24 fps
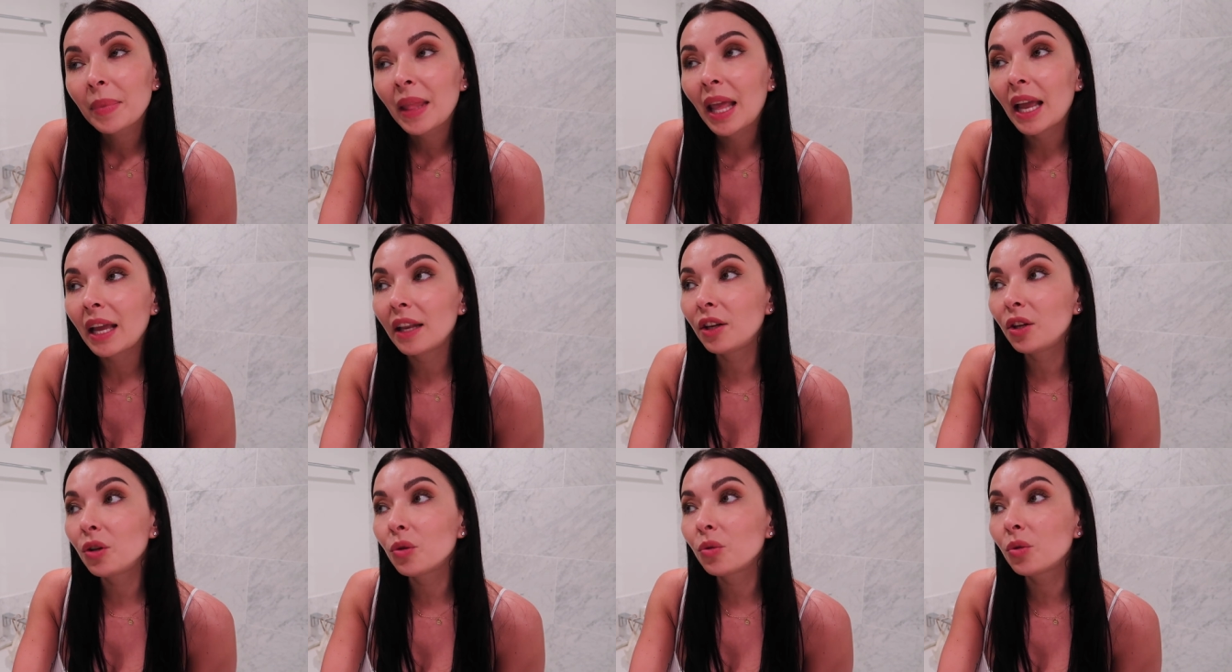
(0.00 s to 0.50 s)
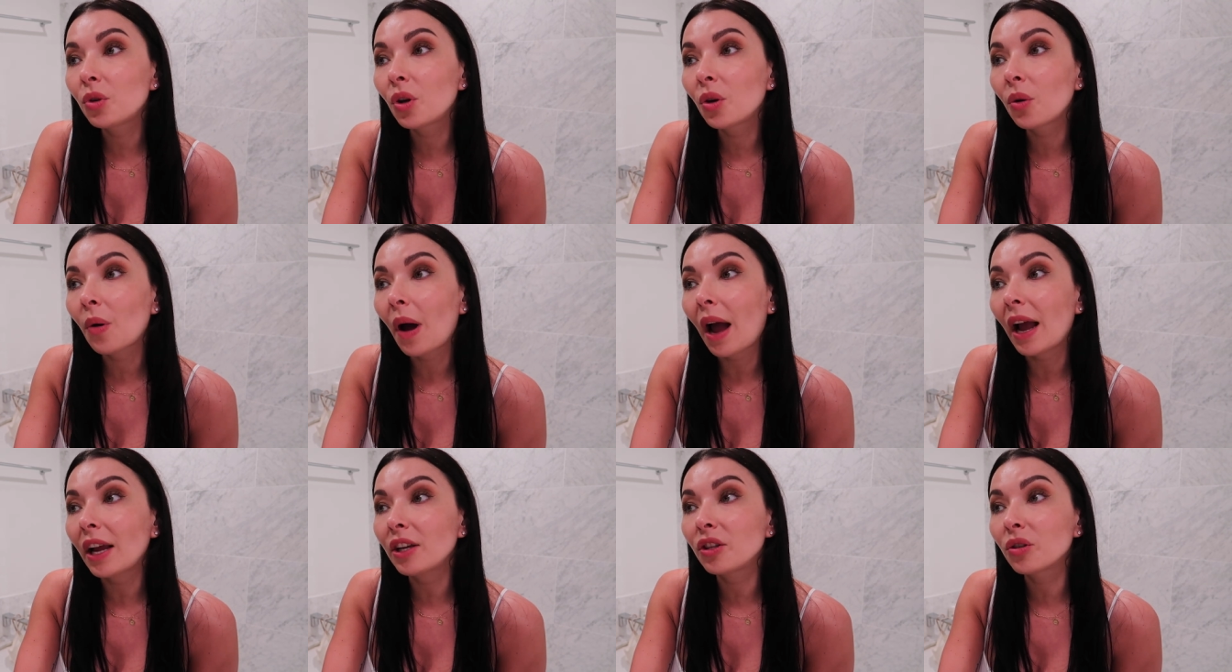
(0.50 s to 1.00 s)
and you know
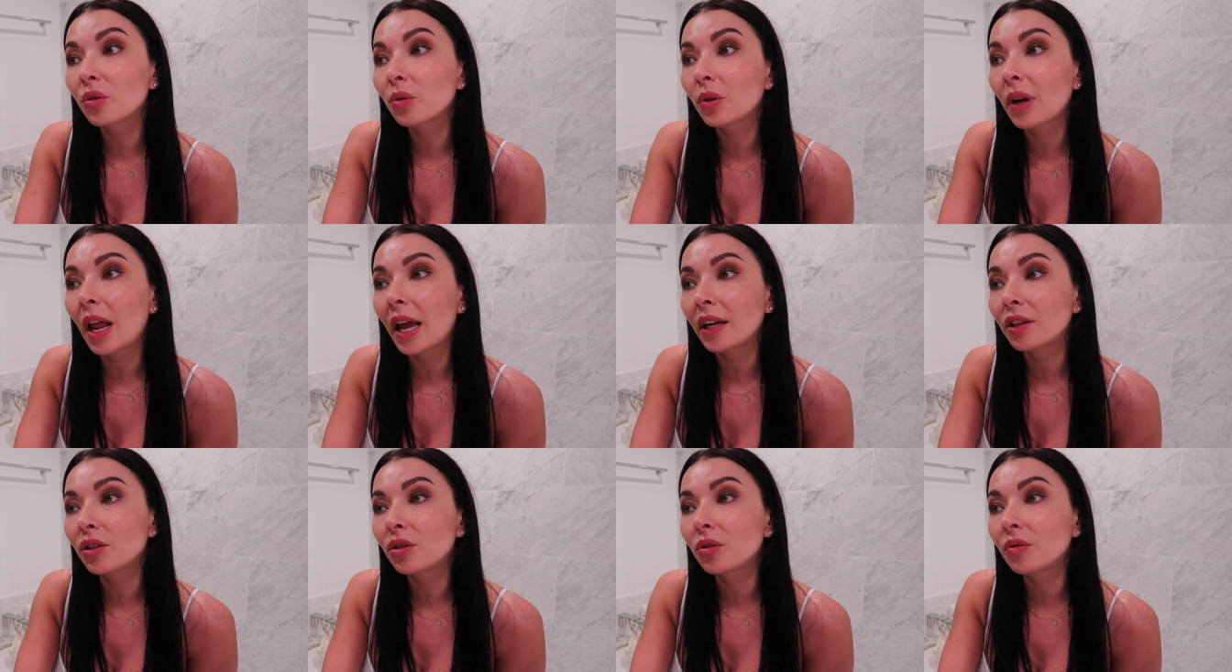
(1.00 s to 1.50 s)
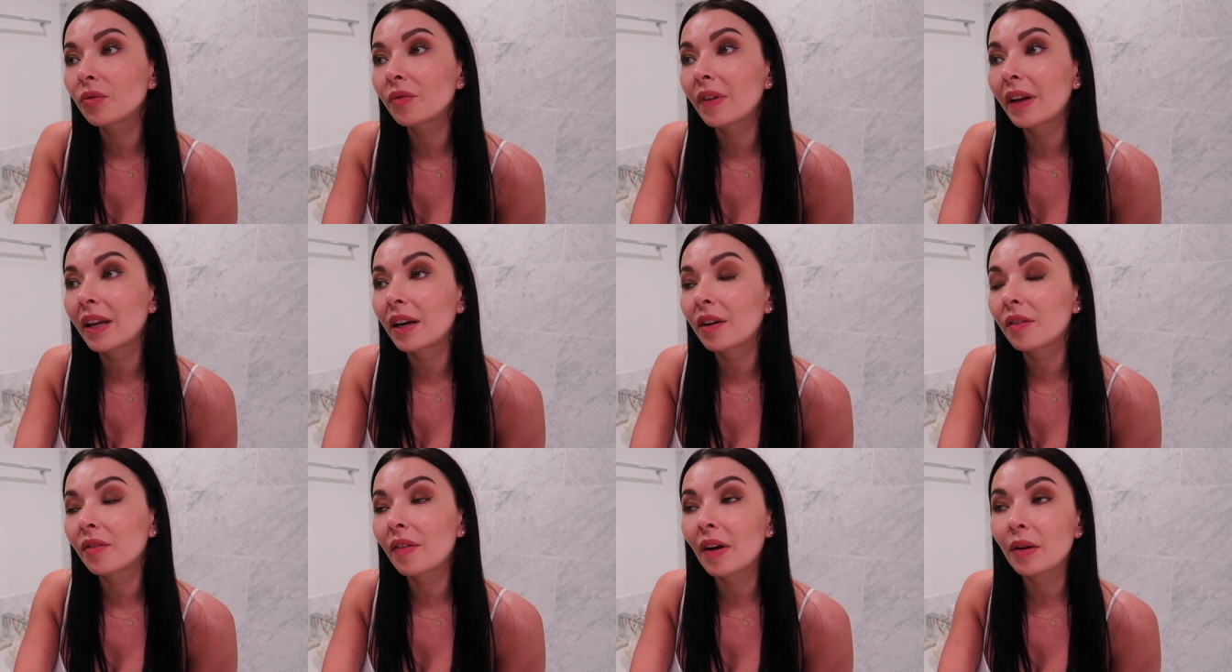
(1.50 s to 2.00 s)
I don't like to
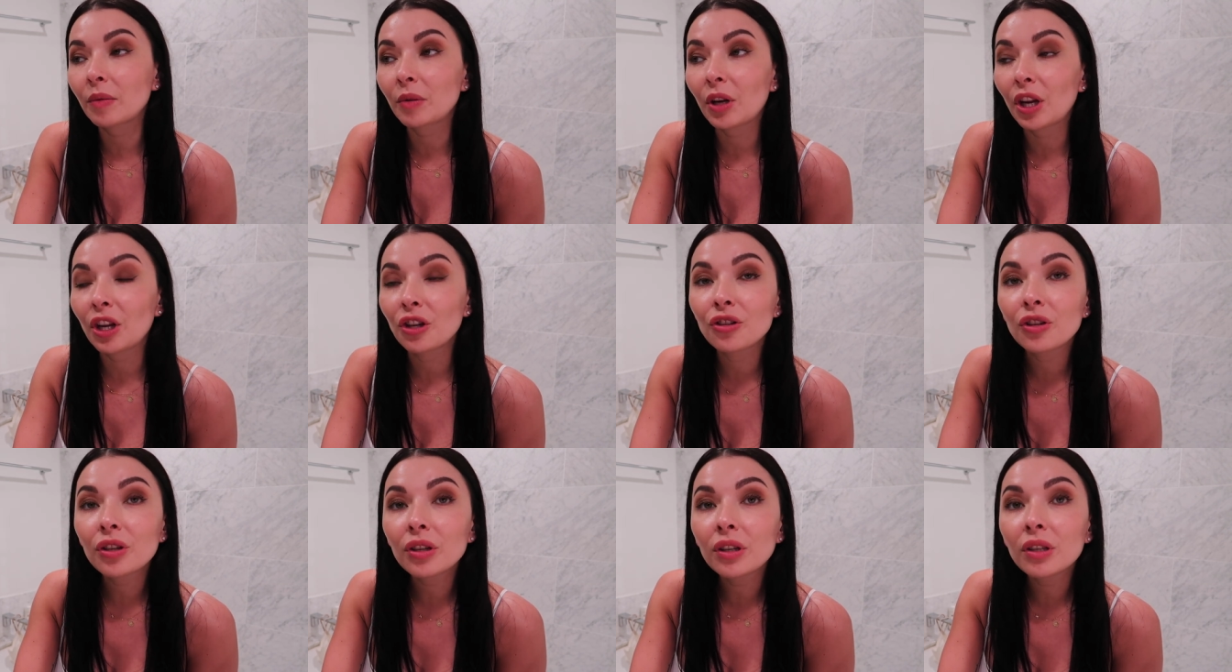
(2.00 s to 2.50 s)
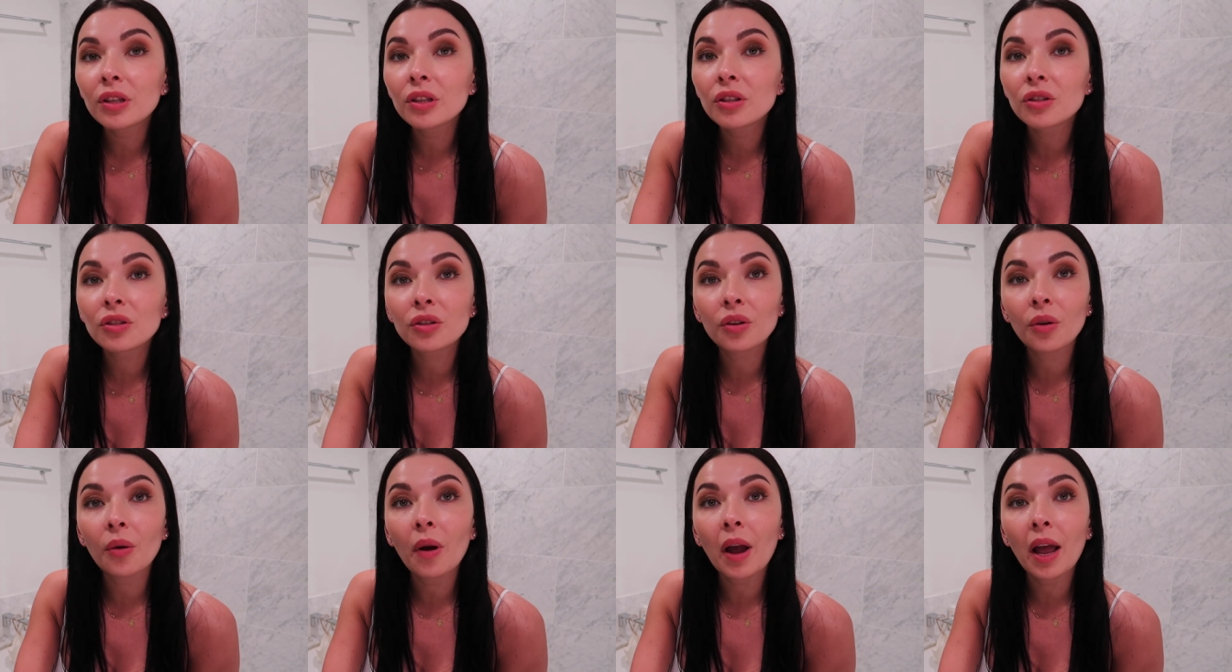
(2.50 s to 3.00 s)
wear a foundation
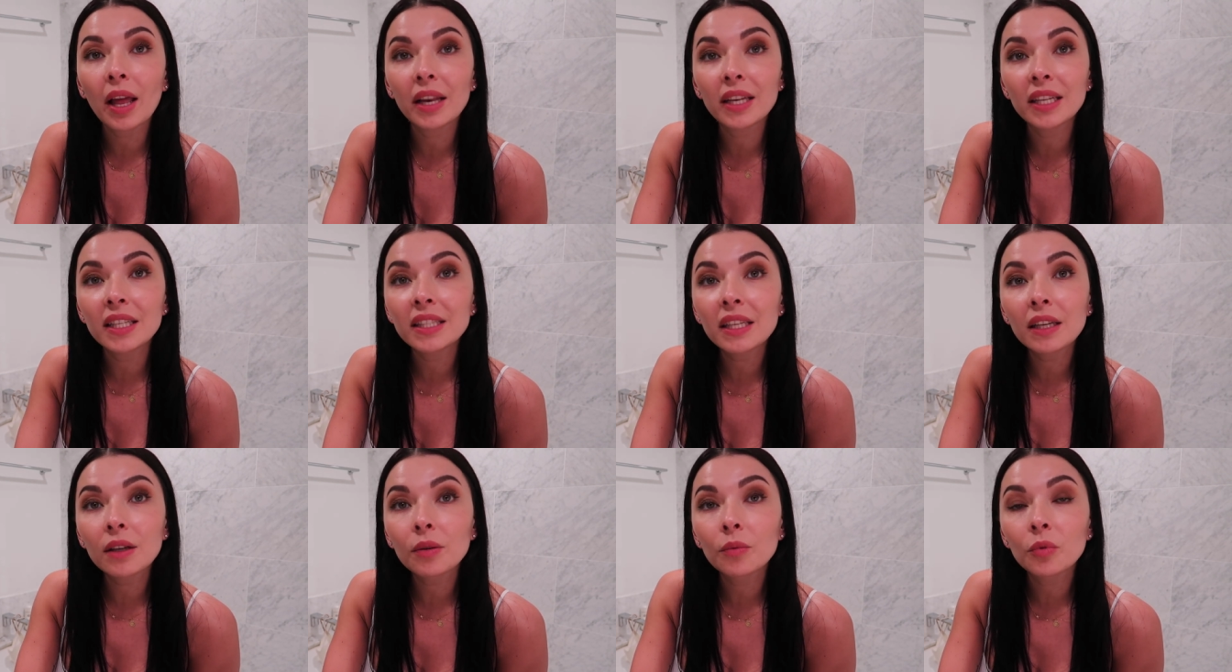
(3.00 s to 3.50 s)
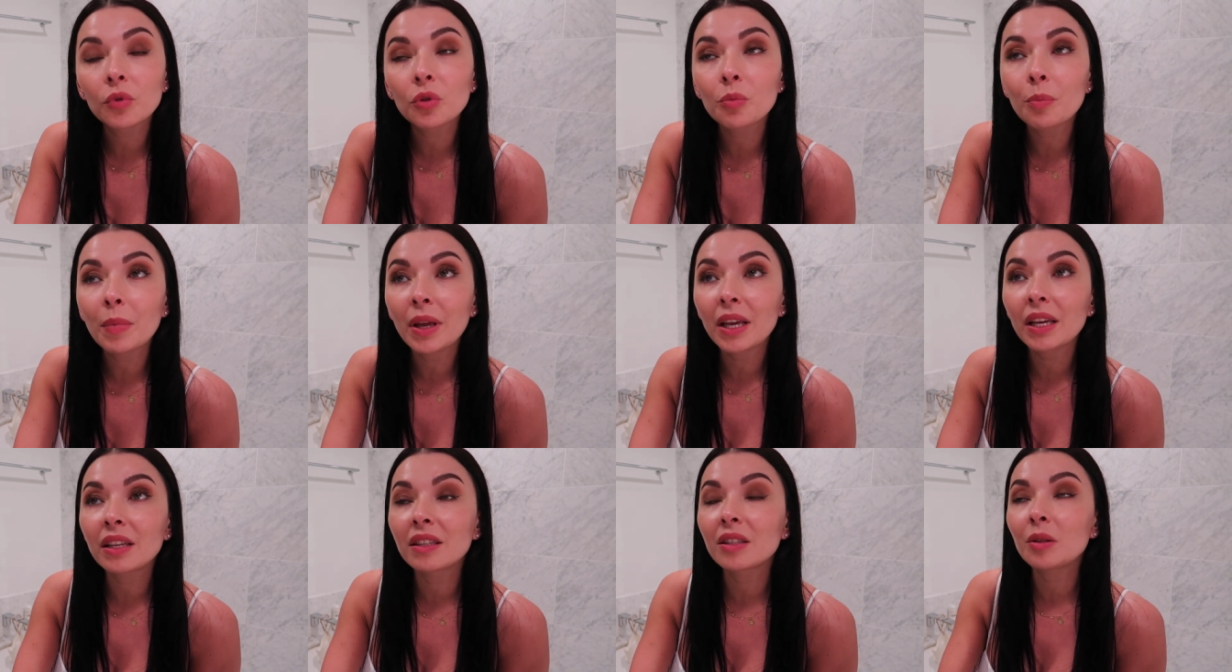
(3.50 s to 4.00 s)
so anything what
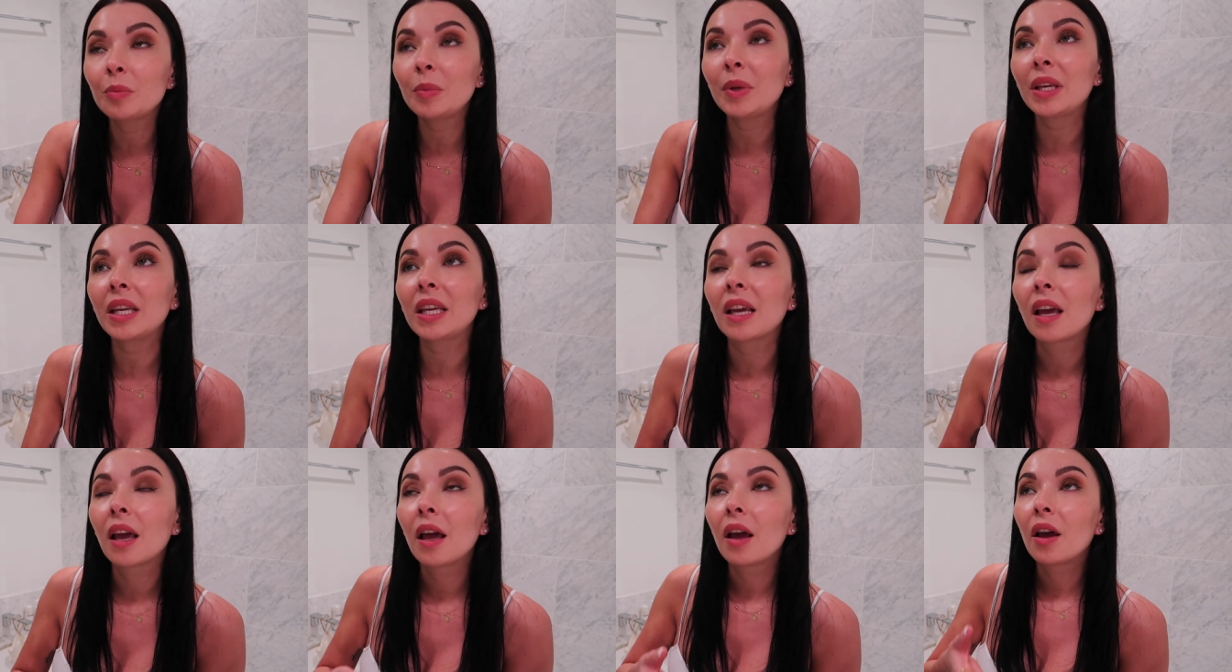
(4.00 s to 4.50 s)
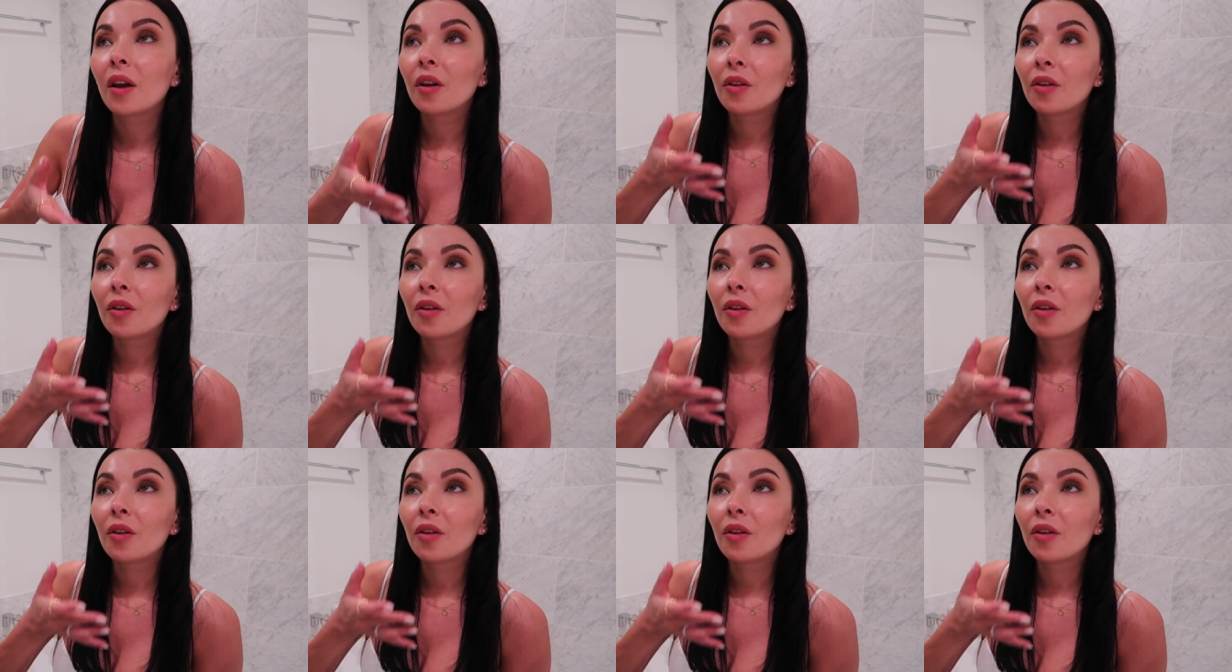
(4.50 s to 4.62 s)
makes me